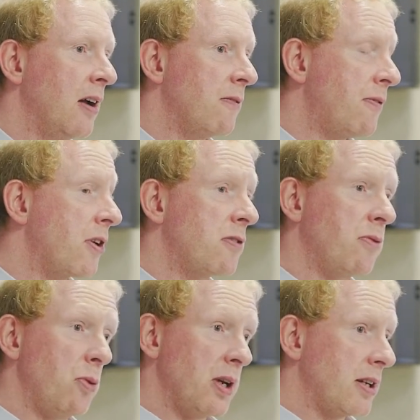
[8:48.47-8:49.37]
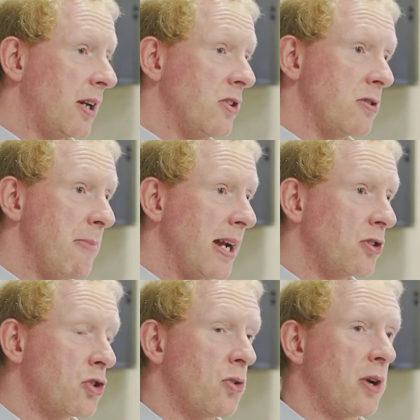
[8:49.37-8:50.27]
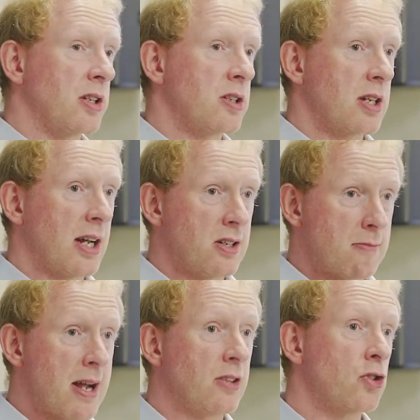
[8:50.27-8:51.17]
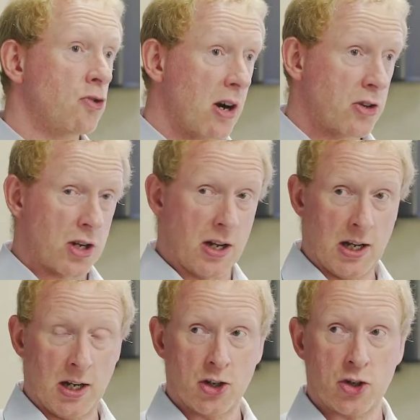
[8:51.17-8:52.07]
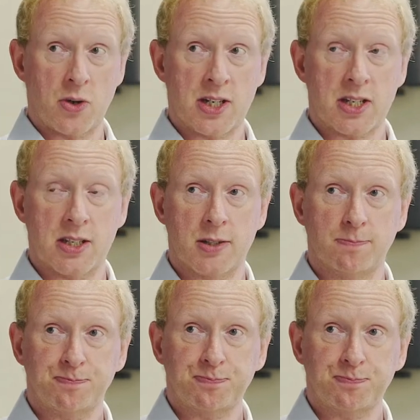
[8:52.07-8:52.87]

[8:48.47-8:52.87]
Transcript: First of all, in domain choice and domain structure choices.